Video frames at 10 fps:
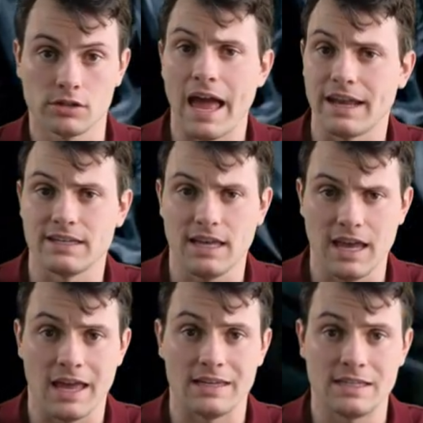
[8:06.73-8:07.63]
at
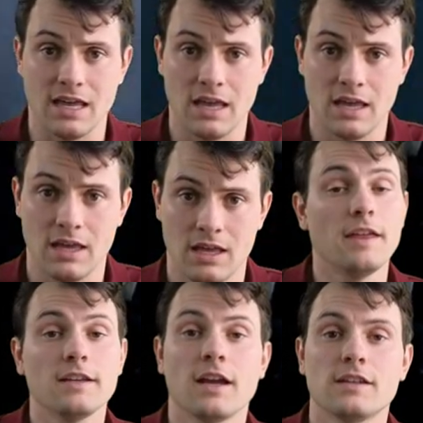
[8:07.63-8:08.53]
it.
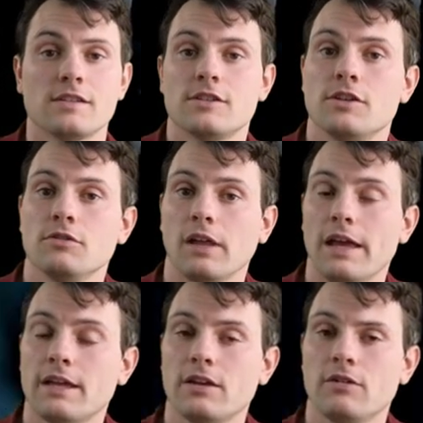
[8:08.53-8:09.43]
It then cuts to two
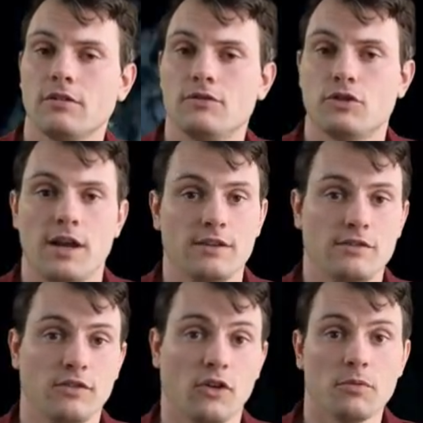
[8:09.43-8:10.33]
Lycan who have
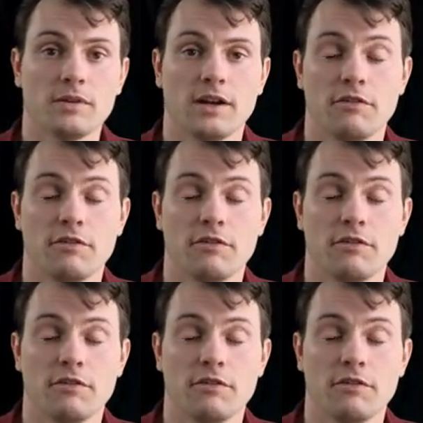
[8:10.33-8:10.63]
transformed and